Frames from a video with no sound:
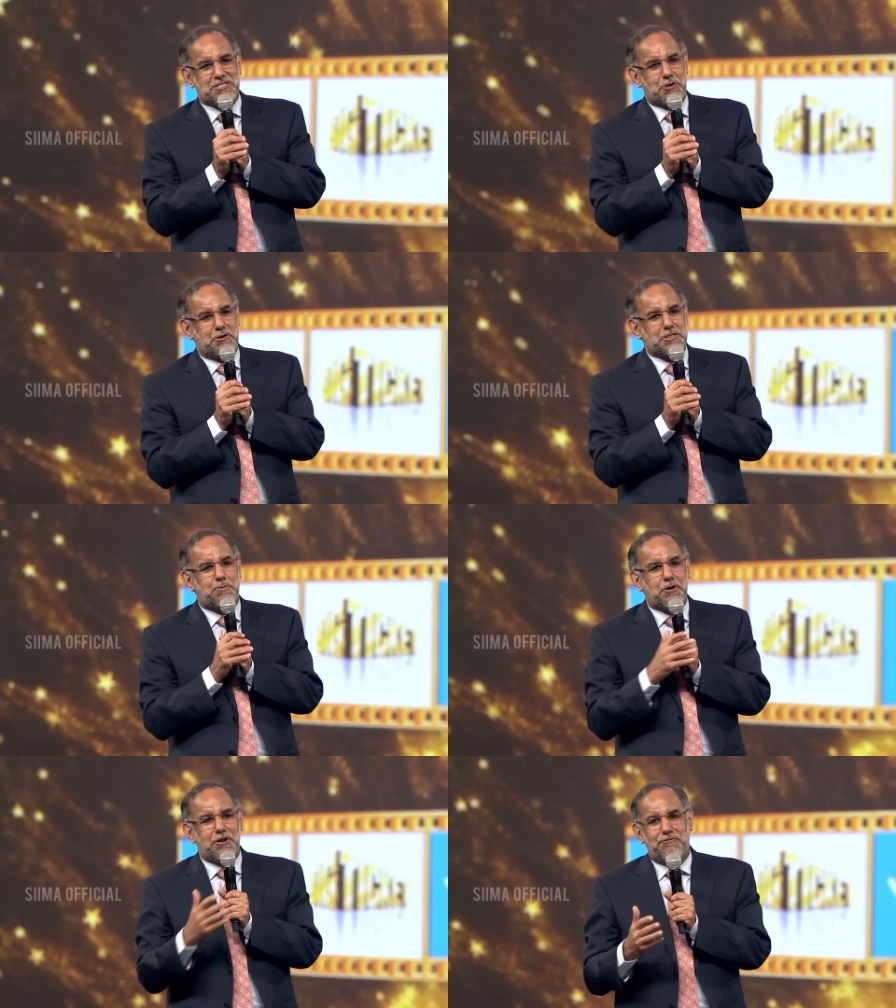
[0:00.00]
And so it was
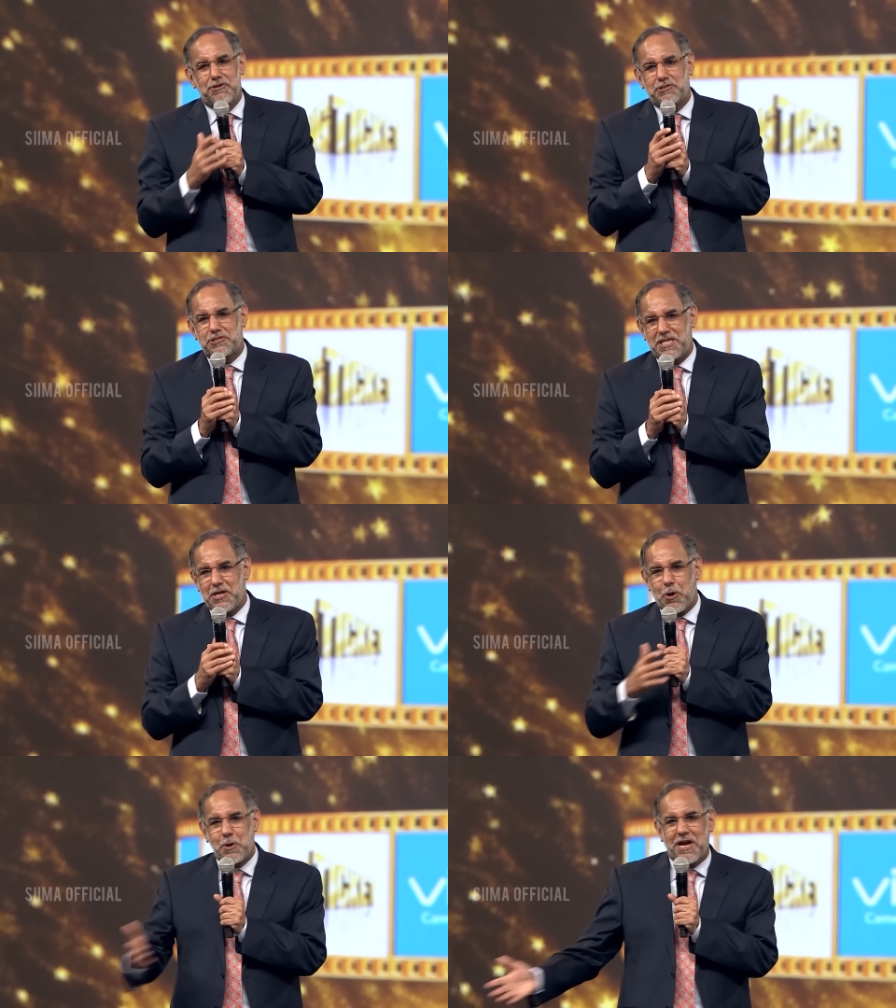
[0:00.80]
beautiful to
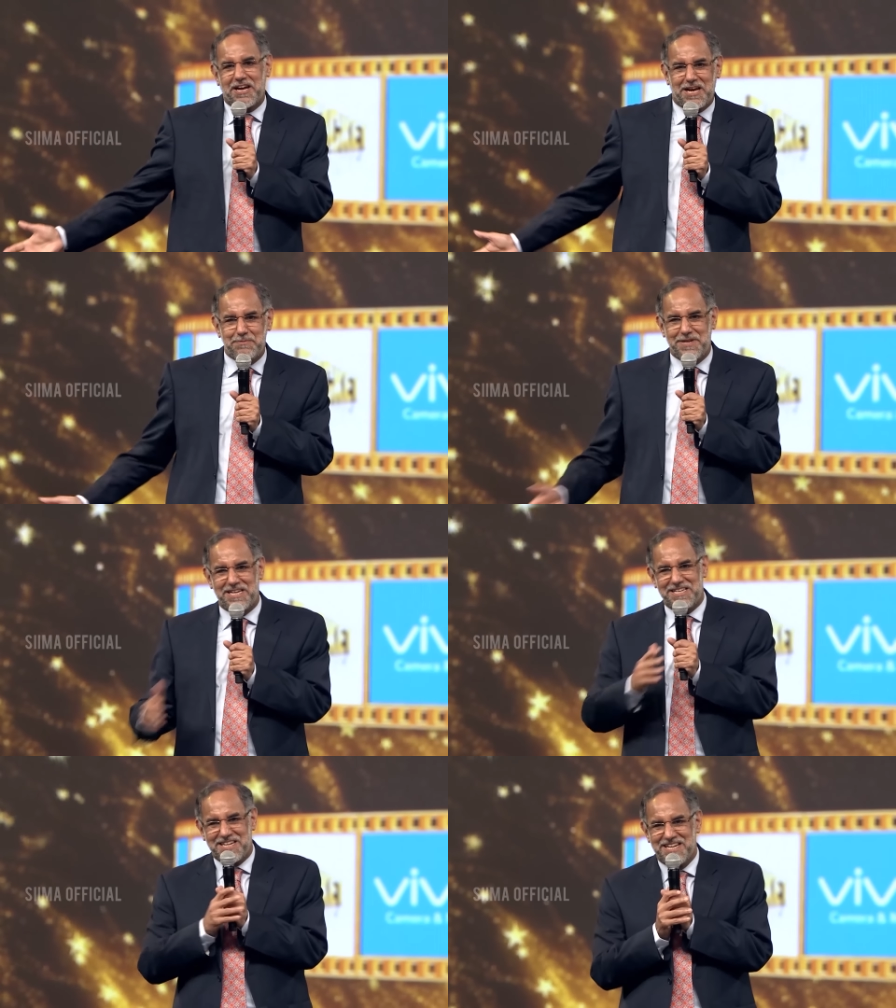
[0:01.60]
see Omkara
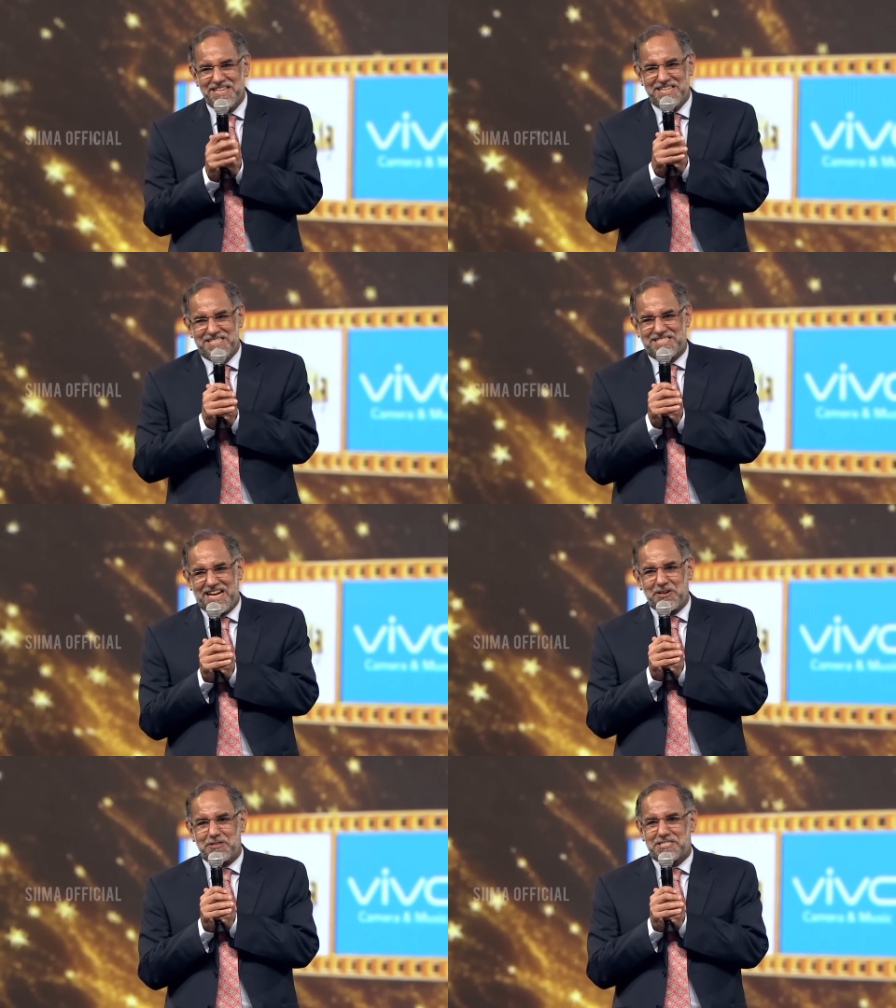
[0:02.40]
being
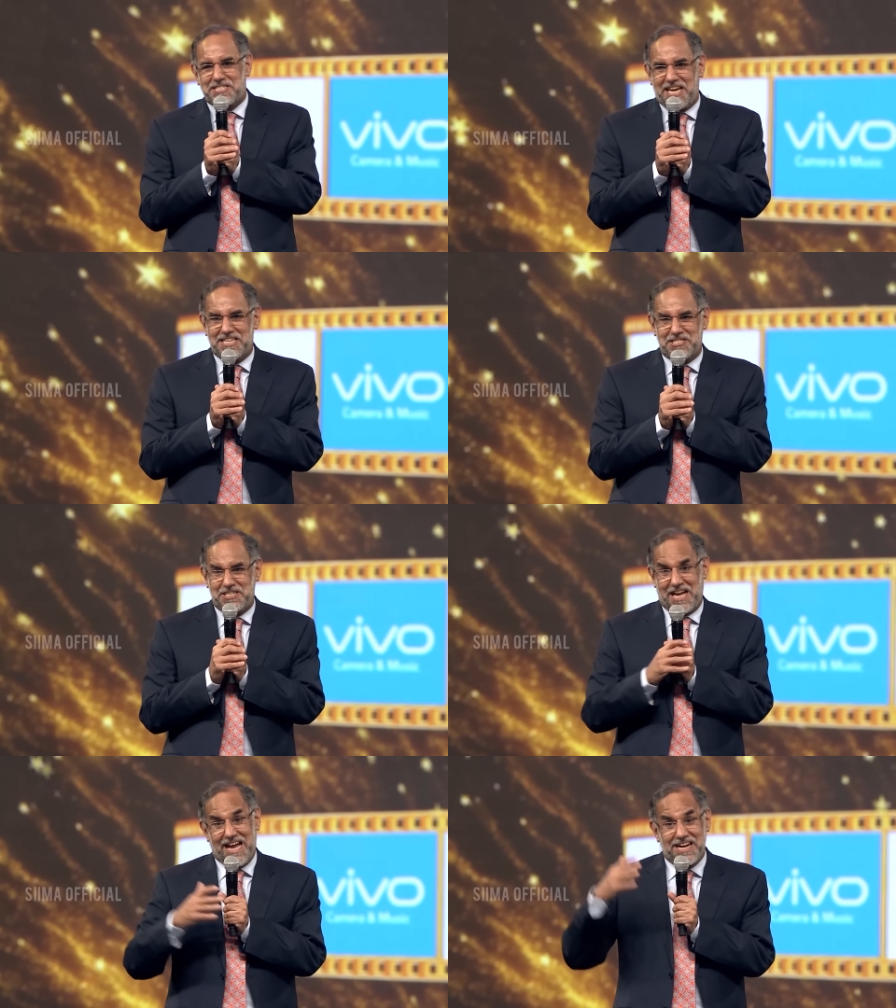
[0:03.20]
sang on stage.
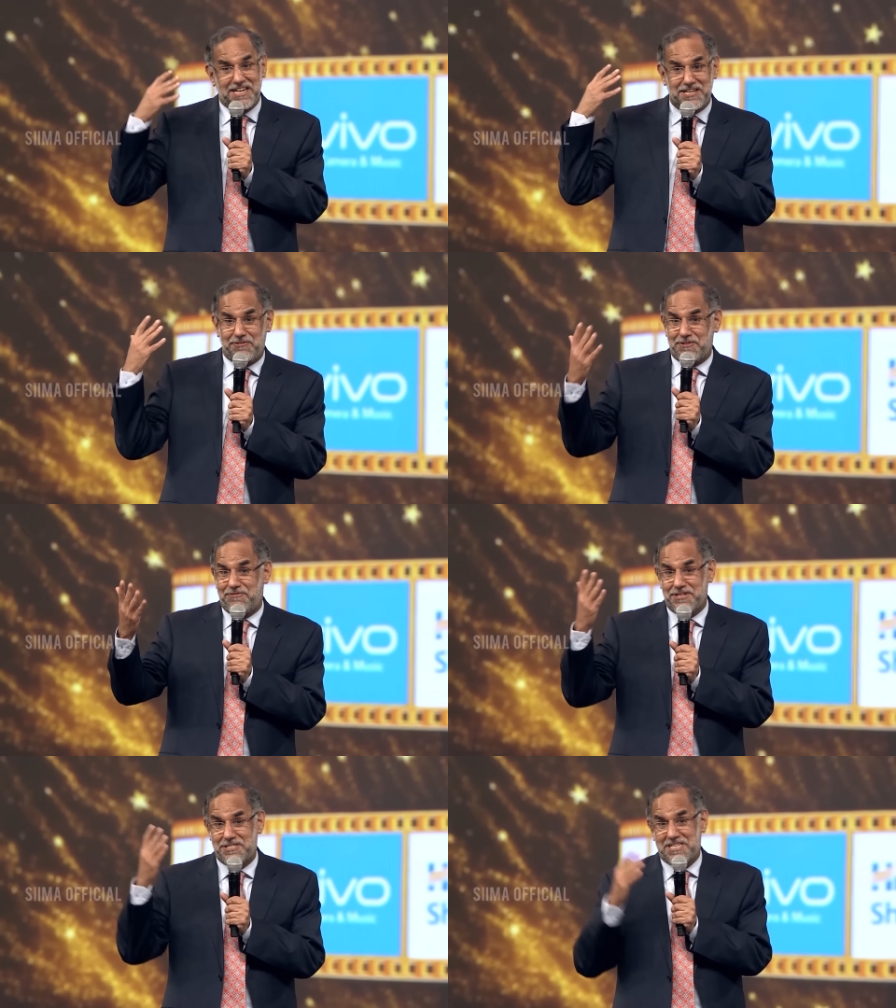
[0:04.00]
I heard it for the
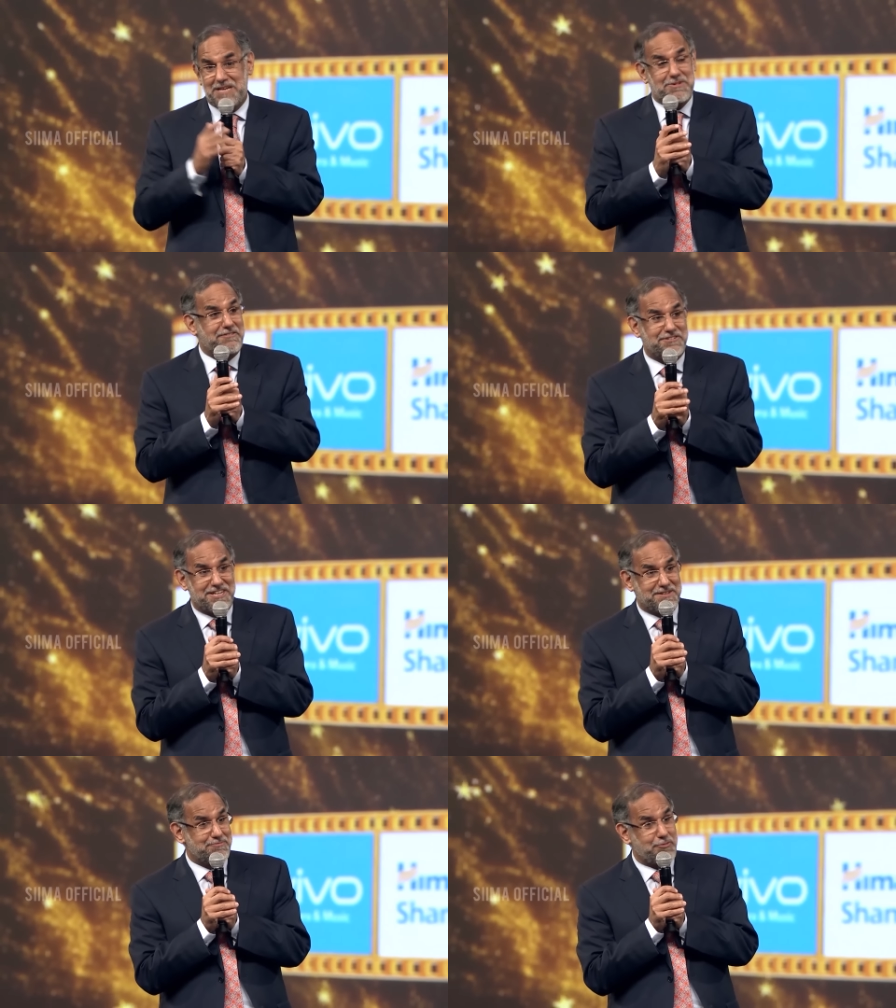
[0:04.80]
first time after
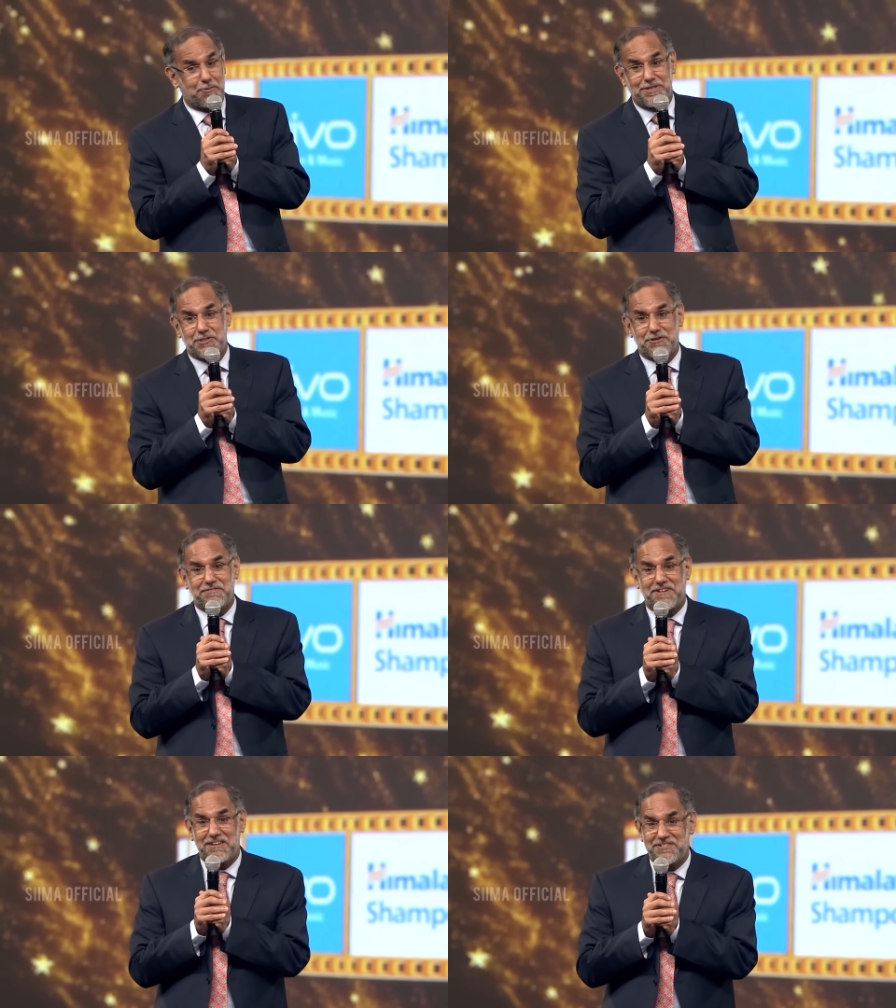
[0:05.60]
uh, probably
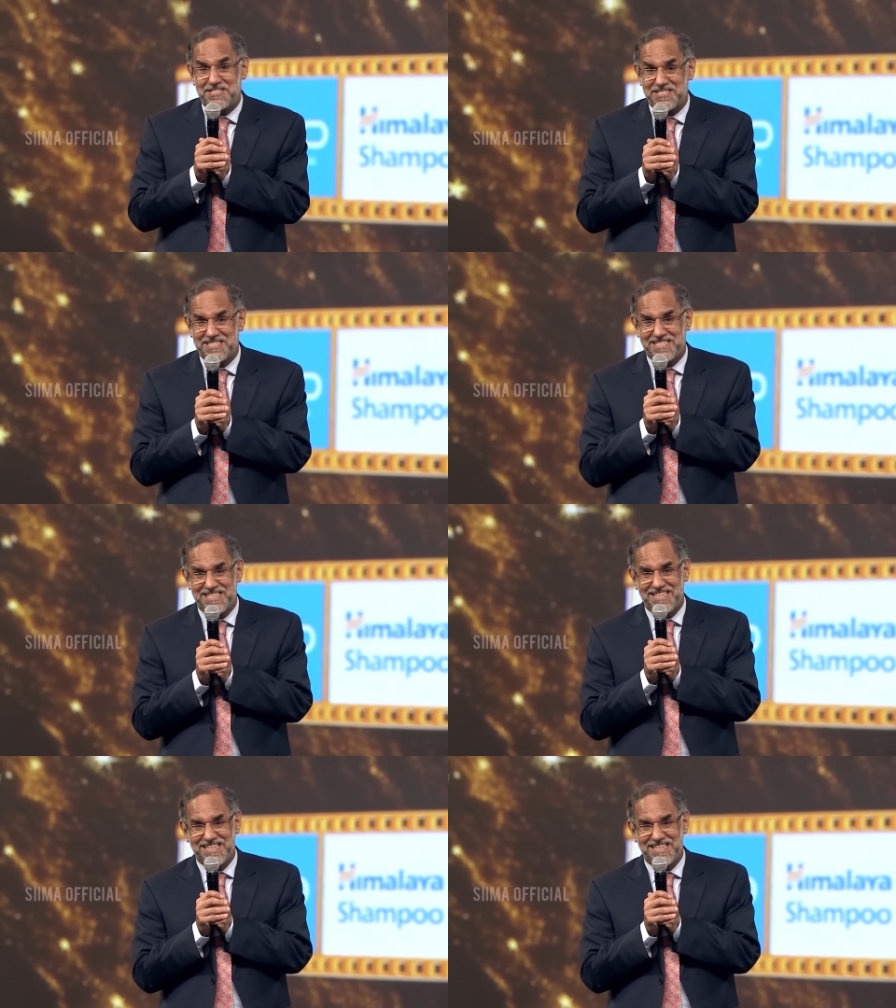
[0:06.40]
25 years.